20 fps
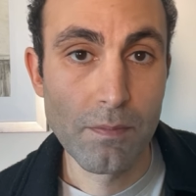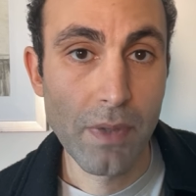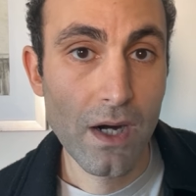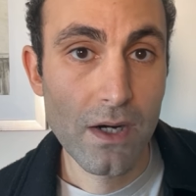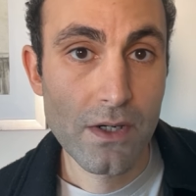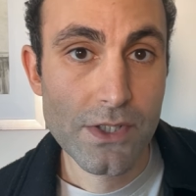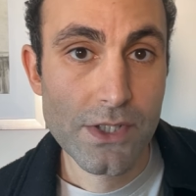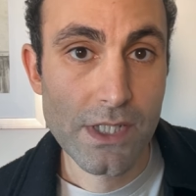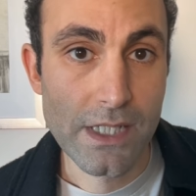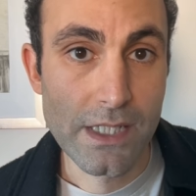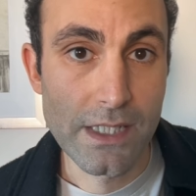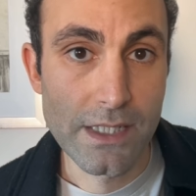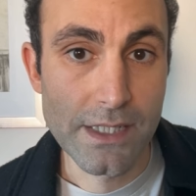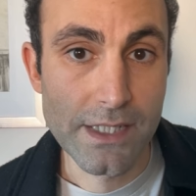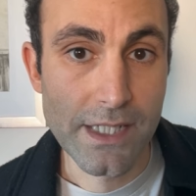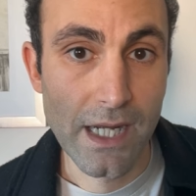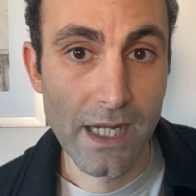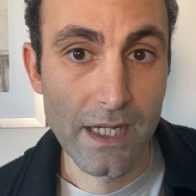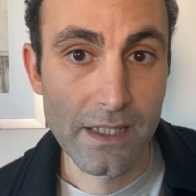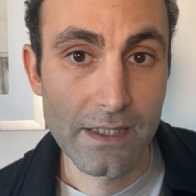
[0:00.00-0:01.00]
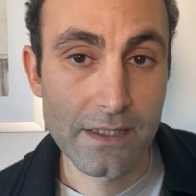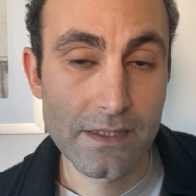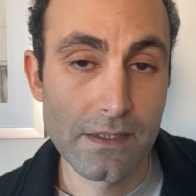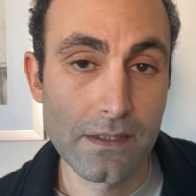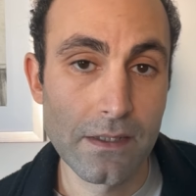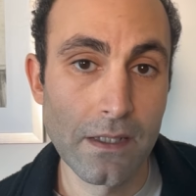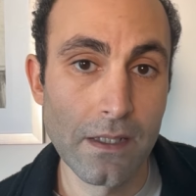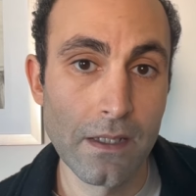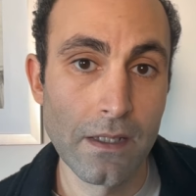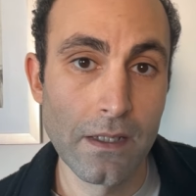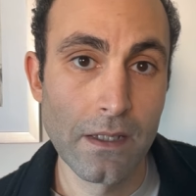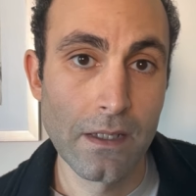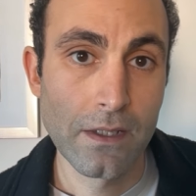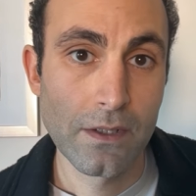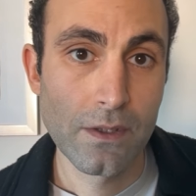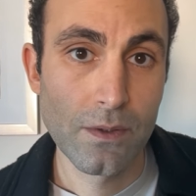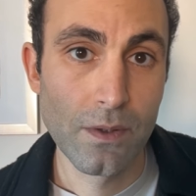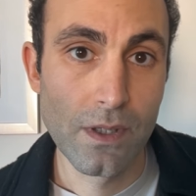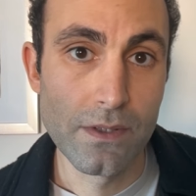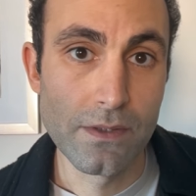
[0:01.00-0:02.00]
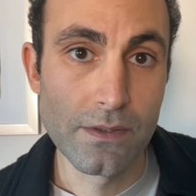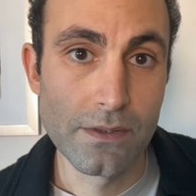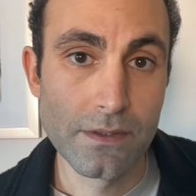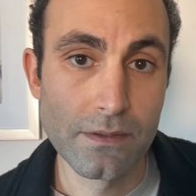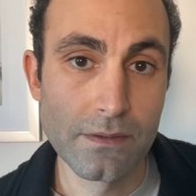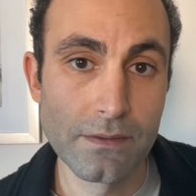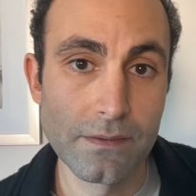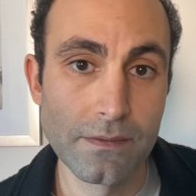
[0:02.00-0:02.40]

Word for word: partially intact, quote,